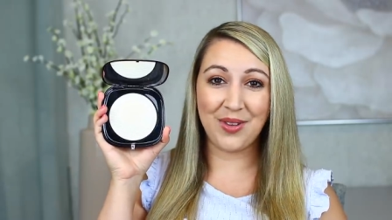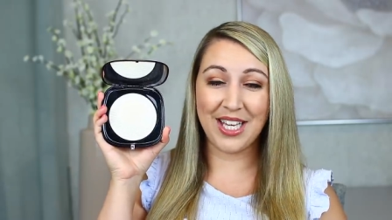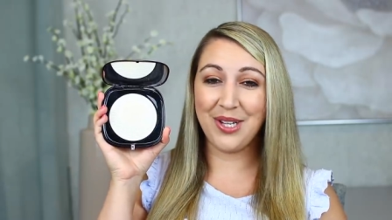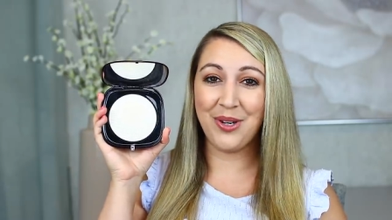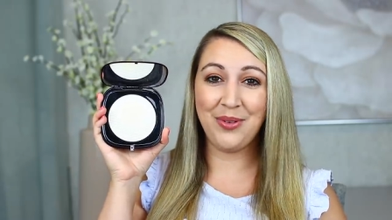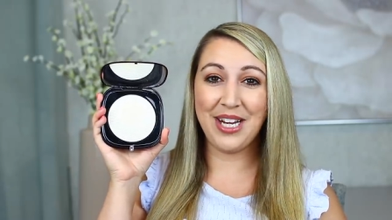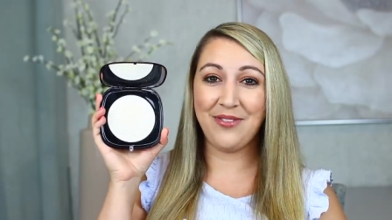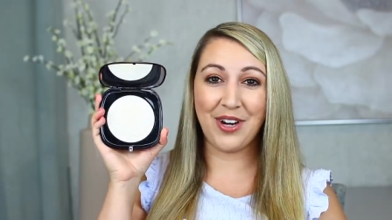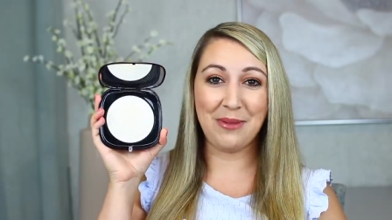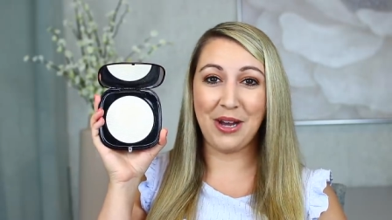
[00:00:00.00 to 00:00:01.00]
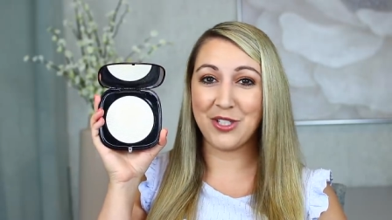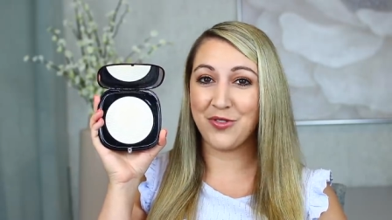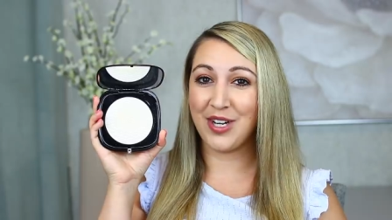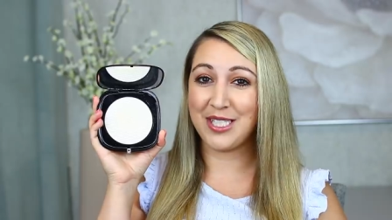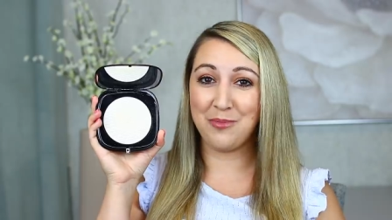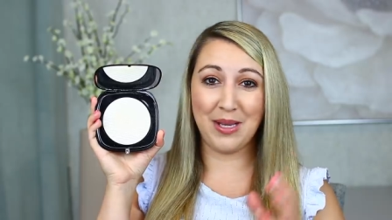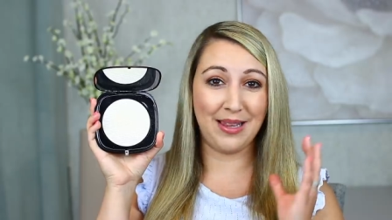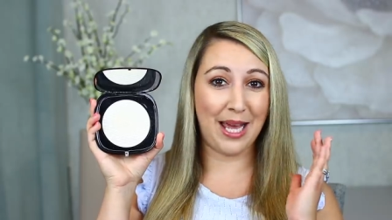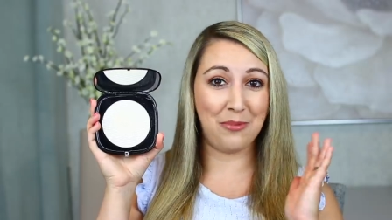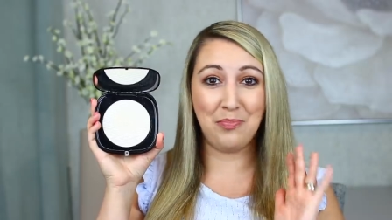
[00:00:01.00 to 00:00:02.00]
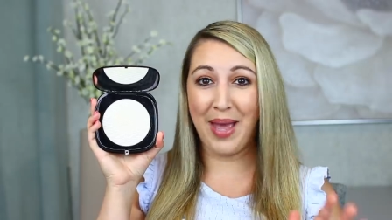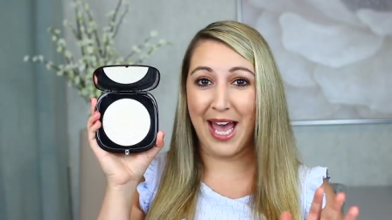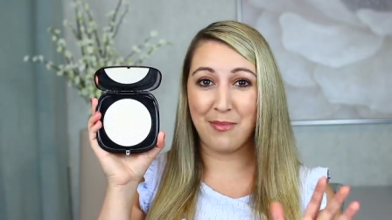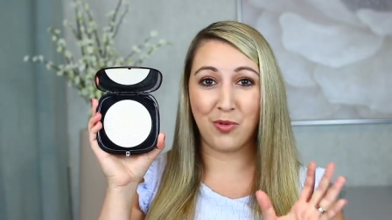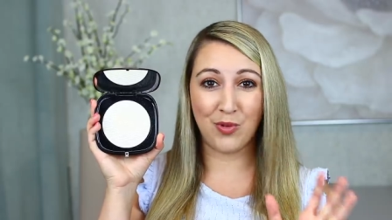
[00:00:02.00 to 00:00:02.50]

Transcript: Like, you don't need very much for it to be like, bam,